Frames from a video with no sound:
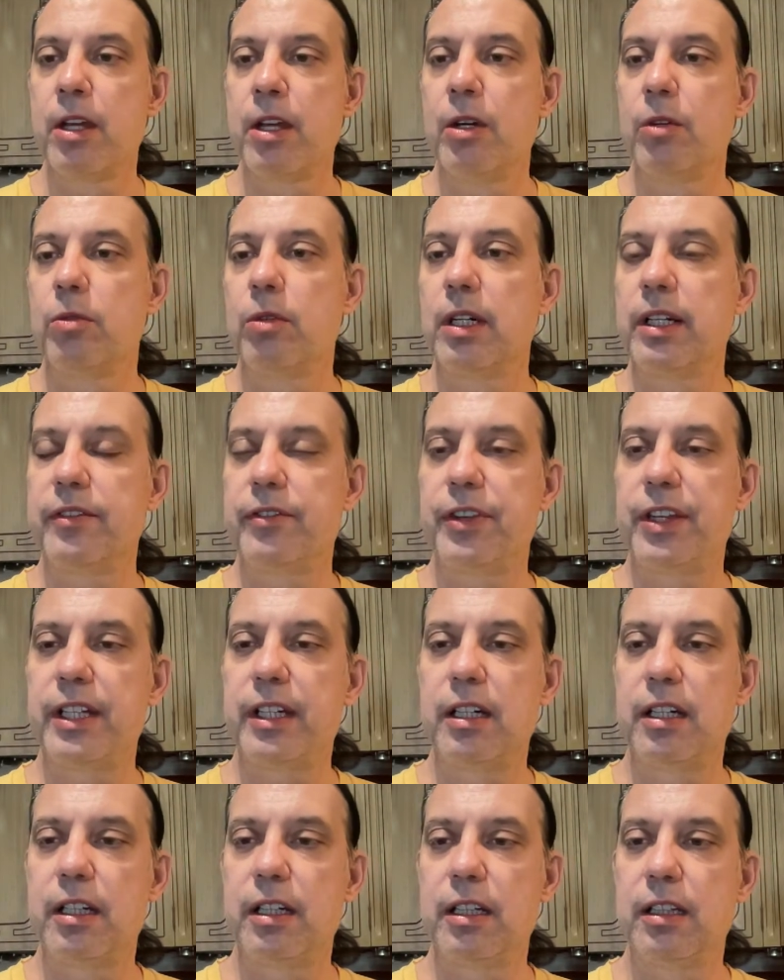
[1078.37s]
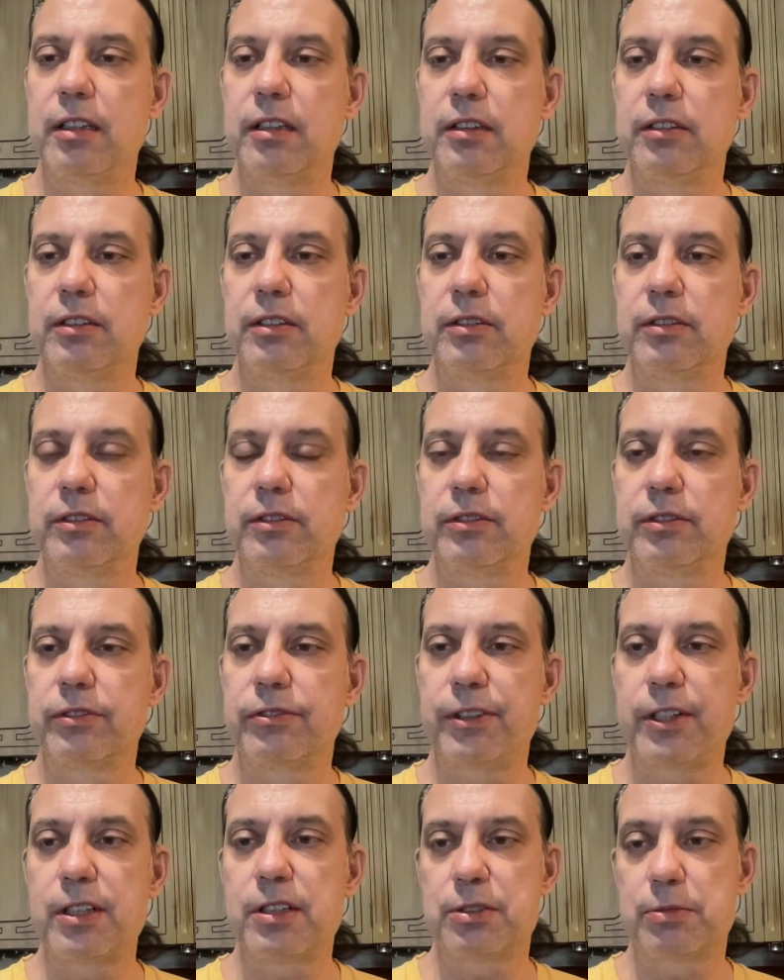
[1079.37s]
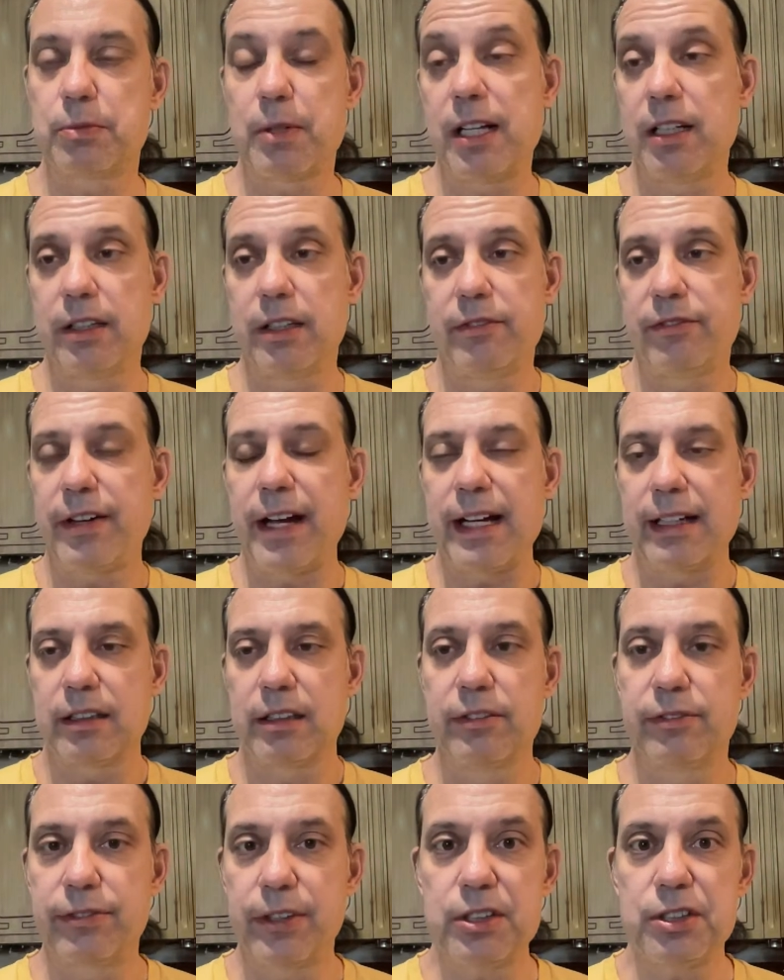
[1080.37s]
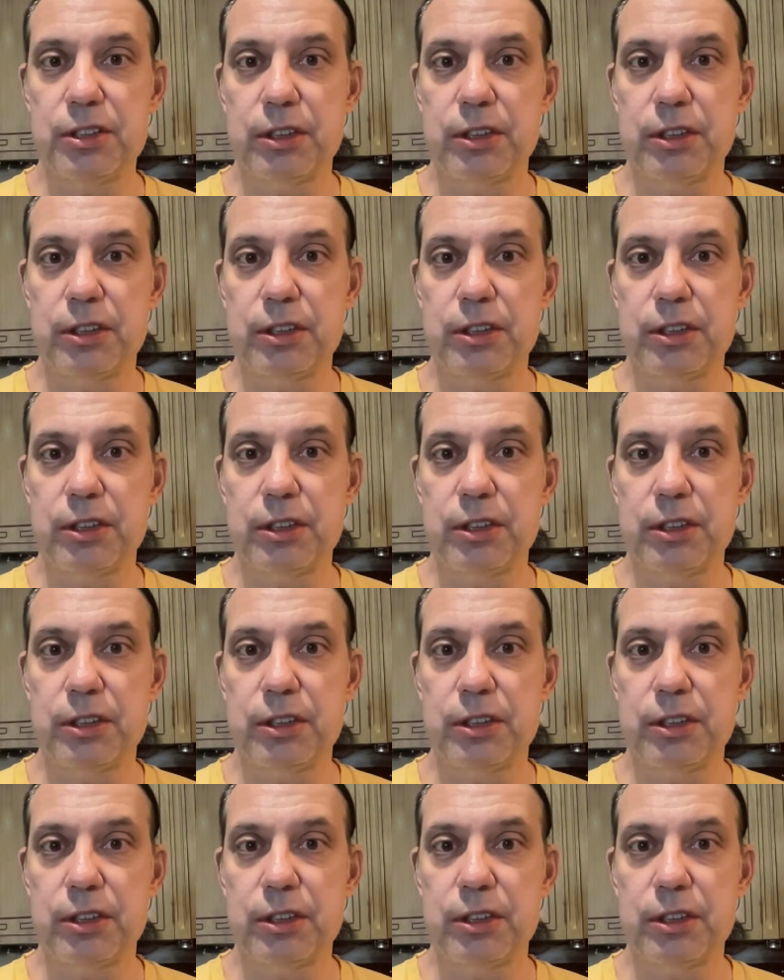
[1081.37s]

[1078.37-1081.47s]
one of the first, the first